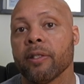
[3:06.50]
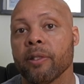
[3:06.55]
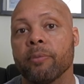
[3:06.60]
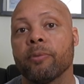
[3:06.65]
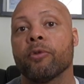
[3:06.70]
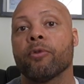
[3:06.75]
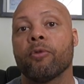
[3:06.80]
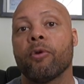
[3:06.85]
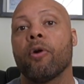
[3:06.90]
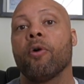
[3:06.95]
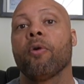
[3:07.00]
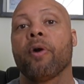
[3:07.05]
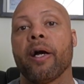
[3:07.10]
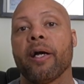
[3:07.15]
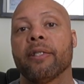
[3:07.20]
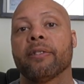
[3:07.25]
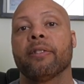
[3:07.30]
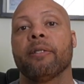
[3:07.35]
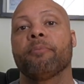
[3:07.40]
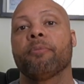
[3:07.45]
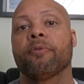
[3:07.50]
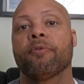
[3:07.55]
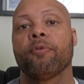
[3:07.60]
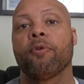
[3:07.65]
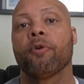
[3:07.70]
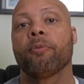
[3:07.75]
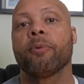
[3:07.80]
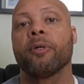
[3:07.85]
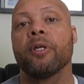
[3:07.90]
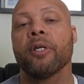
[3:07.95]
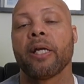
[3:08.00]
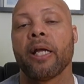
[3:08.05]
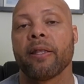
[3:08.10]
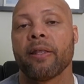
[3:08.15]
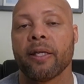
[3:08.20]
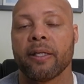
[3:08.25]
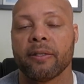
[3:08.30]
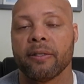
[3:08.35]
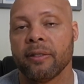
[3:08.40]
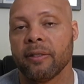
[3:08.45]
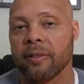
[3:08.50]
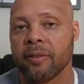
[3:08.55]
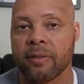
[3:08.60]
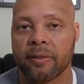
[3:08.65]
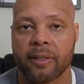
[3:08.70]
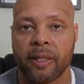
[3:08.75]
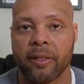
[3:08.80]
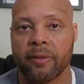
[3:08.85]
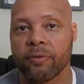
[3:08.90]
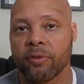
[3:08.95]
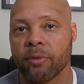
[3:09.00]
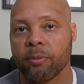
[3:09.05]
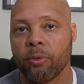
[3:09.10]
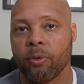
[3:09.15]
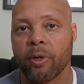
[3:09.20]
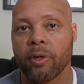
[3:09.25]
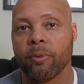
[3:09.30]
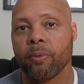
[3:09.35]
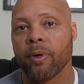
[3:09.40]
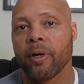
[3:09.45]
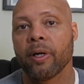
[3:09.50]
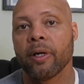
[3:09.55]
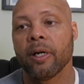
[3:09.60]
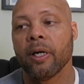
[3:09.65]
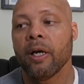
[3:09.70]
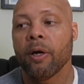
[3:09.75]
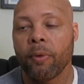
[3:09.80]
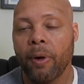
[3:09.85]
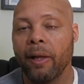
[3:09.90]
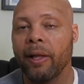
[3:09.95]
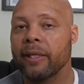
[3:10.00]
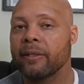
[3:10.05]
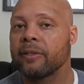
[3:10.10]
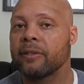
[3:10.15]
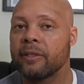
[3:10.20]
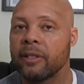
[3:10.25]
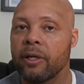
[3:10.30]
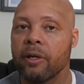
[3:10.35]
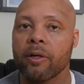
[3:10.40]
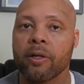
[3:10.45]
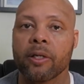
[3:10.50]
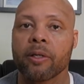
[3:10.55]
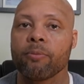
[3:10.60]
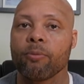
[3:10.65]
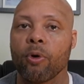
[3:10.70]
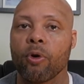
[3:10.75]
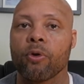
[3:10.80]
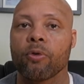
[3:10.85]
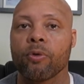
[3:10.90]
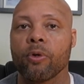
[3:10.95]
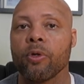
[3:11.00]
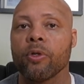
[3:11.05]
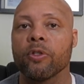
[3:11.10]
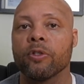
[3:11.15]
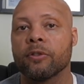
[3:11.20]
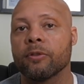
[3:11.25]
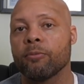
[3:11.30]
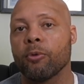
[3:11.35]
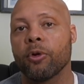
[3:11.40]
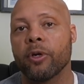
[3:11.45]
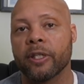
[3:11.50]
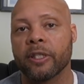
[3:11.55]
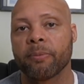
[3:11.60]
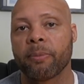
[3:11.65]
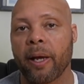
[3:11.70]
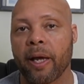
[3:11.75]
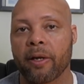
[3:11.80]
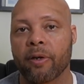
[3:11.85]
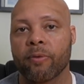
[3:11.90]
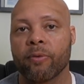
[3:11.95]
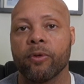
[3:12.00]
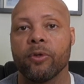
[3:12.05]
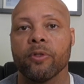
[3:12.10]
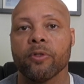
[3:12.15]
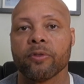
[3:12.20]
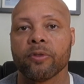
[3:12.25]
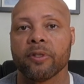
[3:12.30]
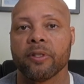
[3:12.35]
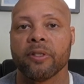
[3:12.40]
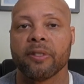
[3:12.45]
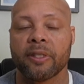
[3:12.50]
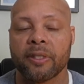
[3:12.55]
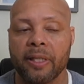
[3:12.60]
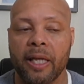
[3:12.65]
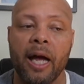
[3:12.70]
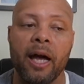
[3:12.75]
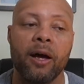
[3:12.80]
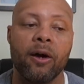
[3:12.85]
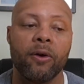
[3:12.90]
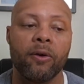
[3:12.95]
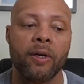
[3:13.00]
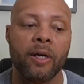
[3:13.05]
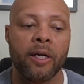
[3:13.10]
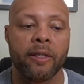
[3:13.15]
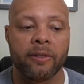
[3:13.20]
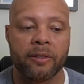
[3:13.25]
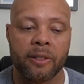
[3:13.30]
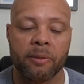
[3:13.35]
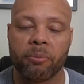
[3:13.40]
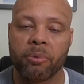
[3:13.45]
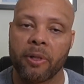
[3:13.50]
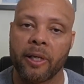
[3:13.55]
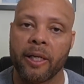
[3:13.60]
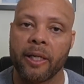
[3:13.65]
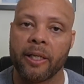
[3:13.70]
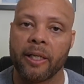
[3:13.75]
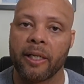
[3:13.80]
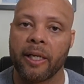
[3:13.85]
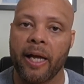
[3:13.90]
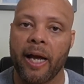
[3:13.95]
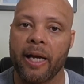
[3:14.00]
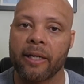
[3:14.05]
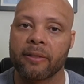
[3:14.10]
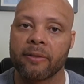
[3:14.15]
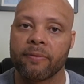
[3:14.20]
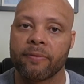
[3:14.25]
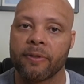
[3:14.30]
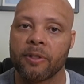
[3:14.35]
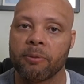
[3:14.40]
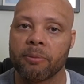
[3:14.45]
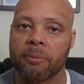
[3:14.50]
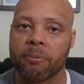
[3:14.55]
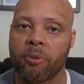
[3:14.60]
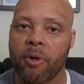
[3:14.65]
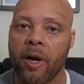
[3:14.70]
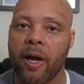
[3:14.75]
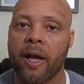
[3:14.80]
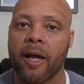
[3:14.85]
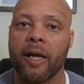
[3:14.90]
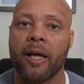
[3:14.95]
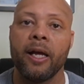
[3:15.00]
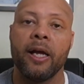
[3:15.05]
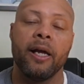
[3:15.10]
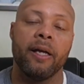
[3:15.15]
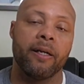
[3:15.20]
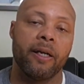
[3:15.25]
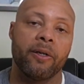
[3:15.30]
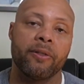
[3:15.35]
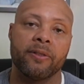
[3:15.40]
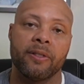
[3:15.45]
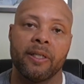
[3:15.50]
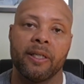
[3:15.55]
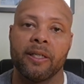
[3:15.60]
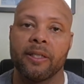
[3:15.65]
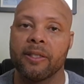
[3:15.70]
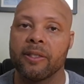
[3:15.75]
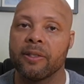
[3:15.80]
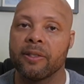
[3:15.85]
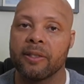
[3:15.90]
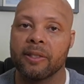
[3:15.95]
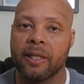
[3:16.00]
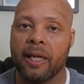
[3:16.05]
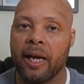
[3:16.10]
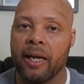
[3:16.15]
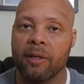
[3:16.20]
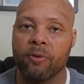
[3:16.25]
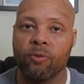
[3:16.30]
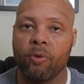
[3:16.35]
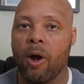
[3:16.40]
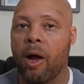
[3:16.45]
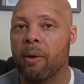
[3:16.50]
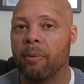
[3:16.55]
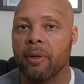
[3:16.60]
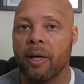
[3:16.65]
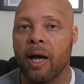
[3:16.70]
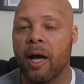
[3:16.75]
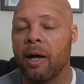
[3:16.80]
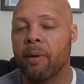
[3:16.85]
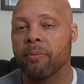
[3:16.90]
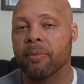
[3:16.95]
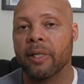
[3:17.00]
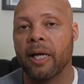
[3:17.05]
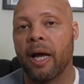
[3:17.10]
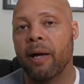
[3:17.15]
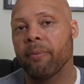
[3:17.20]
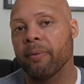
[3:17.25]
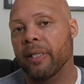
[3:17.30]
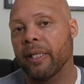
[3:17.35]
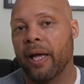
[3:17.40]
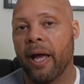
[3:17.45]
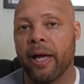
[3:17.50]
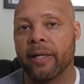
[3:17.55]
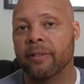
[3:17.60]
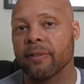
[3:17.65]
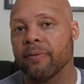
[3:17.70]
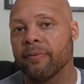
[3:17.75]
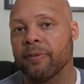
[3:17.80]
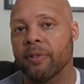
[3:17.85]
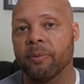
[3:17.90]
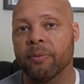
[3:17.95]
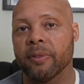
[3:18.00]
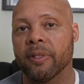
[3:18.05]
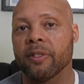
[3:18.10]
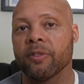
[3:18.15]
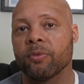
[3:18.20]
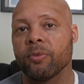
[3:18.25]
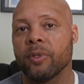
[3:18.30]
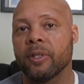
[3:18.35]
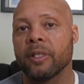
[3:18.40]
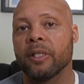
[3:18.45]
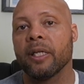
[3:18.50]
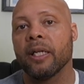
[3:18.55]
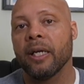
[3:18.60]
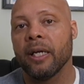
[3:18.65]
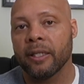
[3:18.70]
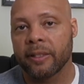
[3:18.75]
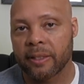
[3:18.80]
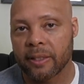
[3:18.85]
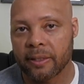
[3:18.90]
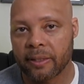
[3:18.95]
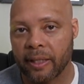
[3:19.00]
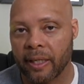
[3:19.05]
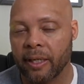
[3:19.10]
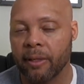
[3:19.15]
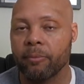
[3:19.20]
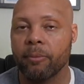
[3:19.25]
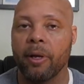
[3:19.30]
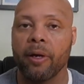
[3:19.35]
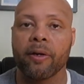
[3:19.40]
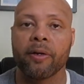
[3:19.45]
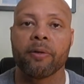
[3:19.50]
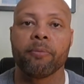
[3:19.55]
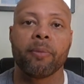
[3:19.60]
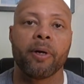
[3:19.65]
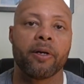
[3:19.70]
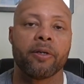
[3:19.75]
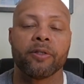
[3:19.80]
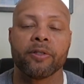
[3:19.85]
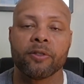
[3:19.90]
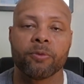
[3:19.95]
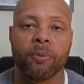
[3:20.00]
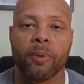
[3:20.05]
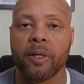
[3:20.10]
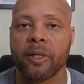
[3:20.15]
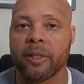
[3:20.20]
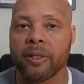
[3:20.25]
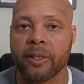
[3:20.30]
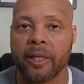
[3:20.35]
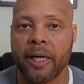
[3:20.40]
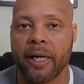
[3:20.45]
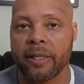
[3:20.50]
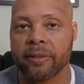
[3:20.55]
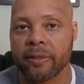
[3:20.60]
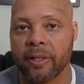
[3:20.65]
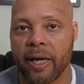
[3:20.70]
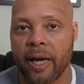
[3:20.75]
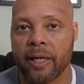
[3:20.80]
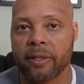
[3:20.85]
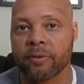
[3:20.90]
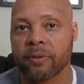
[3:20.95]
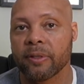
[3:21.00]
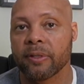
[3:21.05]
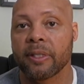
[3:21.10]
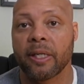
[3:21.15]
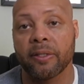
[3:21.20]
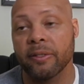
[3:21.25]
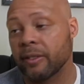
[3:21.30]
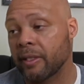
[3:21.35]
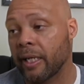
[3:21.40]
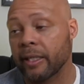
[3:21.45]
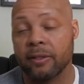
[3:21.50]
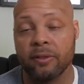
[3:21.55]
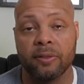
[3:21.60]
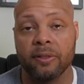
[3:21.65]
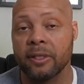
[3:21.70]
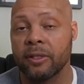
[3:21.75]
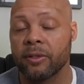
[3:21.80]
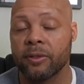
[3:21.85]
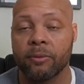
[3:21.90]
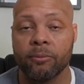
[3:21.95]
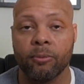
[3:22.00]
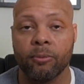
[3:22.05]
them grow as a performer. And I think she's just getting to the point where I like to see her in more roles, and more expanded roles. Now she played in an action film in Prey. Now we're seeing there's a kind of rom-com comedy action film in this one. She's getting better and better as well as an actress, and I just like to see